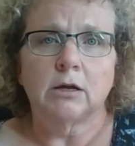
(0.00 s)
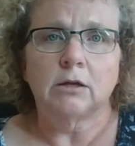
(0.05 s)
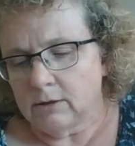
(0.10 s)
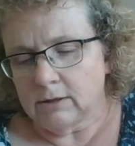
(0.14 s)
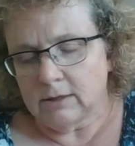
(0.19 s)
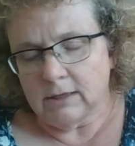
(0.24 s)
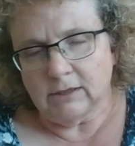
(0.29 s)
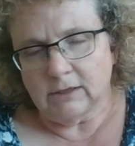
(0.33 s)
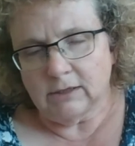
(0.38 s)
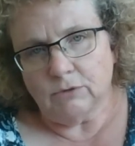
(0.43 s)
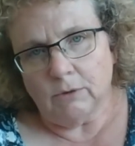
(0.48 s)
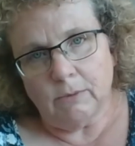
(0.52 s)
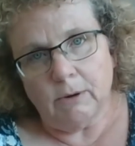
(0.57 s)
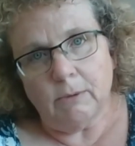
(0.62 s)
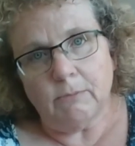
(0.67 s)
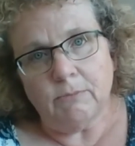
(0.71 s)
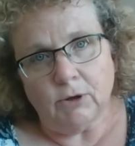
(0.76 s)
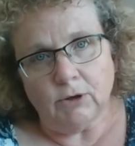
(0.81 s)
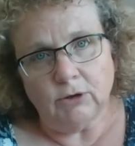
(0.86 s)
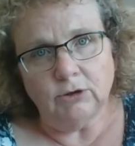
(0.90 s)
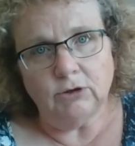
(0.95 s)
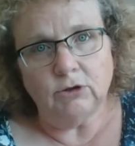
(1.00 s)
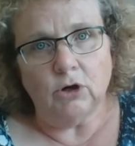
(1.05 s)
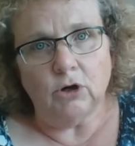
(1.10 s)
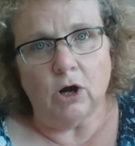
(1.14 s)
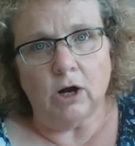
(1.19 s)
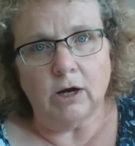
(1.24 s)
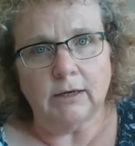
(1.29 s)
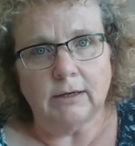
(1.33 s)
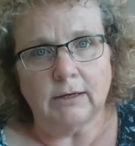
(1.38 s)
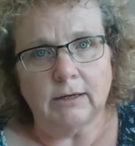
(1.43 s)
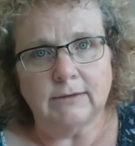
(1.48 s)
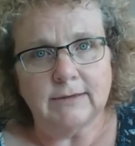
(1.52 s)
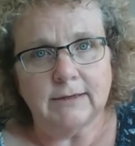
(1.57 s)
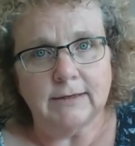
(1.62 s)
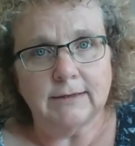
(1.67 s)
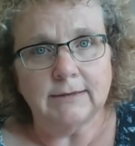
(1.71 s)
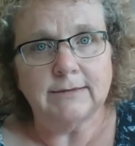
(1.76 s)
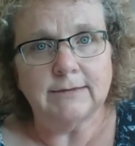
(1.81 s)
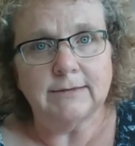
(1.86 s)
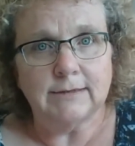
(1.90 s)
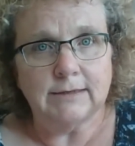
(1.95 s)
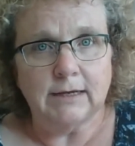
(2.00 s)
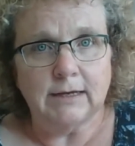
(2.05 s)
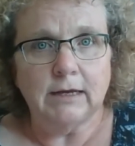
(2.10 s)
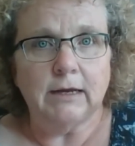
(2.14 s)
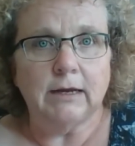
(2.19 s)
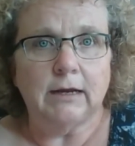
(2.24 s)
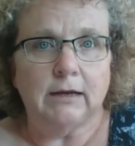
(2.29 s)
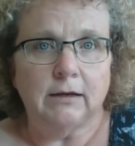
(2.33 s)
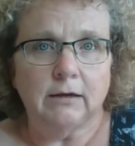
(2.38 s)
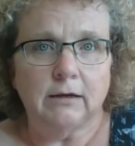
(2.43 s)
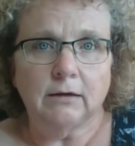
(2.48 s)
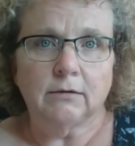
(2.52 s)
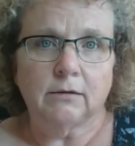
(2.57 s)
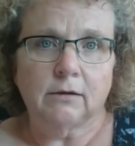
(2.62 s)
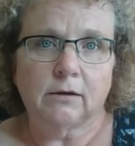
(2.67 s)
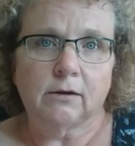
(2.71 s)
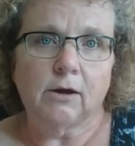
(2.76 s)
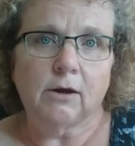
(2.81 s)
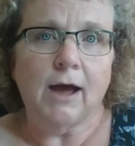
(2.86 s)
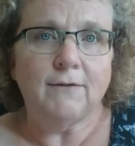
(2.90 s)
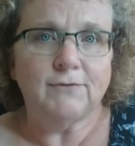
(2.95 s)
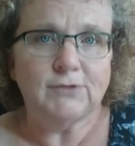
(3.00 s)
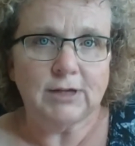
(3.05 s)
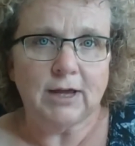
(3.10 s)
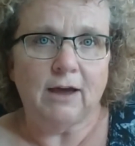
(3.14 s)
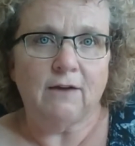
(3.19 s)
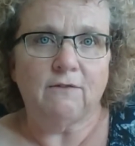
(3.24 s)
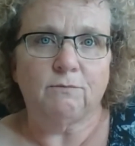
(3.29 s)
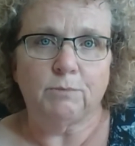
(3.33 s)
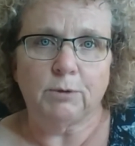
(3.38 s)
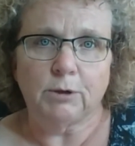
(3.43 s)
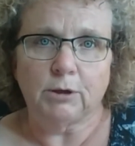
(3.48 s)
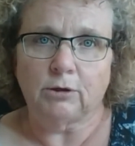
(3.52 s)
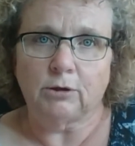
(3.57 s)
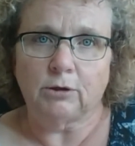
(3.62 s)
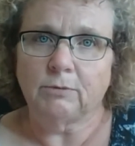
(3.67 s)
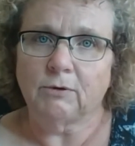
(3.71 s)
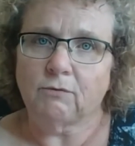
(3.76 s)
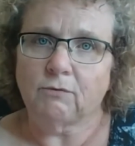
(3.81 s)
The next one, but building your audience is the key. You have to have build